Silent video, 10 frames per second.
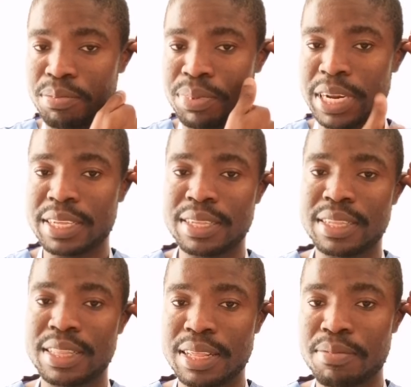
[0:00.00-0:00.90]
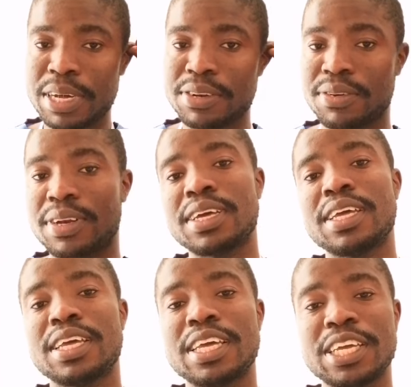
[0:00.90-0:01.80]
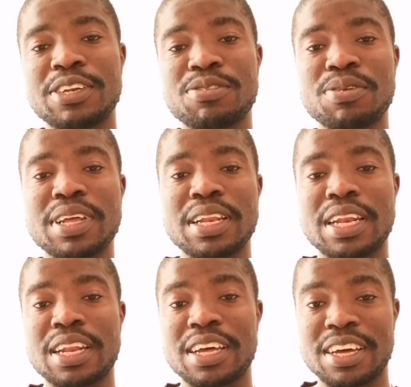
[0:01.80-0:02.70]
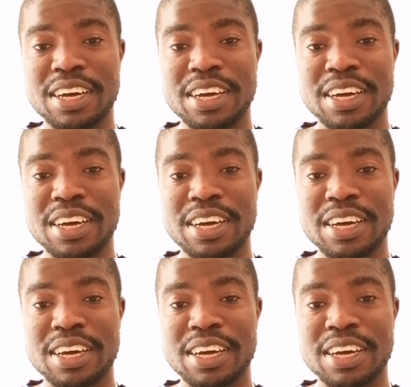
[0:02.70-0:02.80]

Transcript: press the button. It will